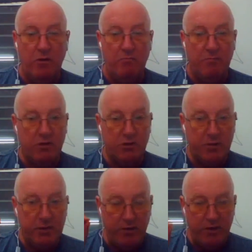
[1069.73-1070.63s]
because we
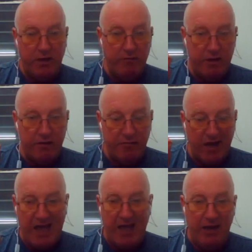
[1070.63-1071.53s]
don't have enough
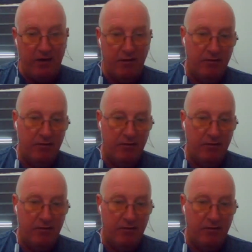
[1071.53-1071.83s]
land